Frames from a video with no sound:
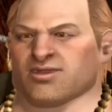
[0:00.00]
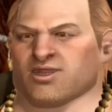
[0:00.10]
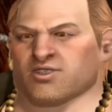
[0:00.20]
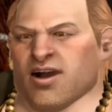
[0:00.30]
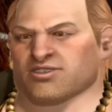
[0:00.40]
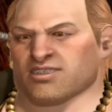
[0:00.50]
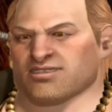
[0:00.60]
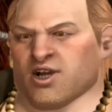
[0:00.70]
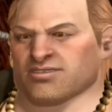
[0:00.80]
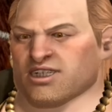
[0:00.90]
The Wardens
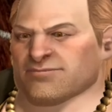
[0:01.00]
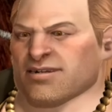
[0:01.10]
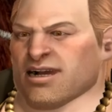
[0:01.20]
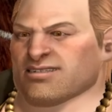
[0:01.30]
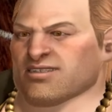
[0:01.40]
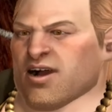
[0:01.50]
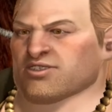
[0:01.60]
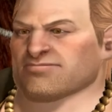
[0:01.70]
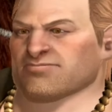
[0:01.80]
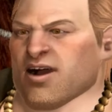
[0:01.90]
don't just fight
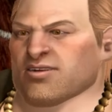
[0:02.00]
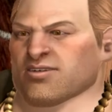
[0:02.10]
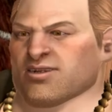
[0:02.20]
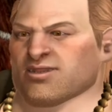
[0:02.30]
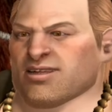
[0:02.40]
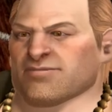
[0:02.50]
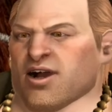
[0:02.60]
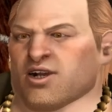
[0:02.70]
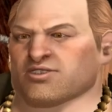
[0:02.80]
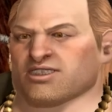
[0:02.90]
Darkspawn. They
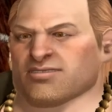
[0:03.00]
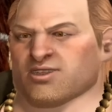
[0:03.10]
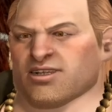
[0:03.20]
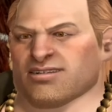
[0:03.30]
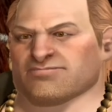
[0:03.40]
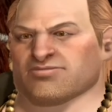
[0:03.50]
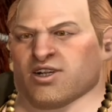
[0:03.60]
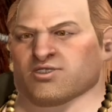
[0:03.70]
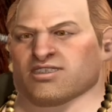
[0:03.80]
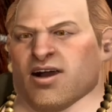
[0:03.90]
forge into the deep
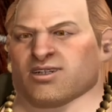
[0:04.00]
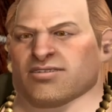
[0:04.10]
roads all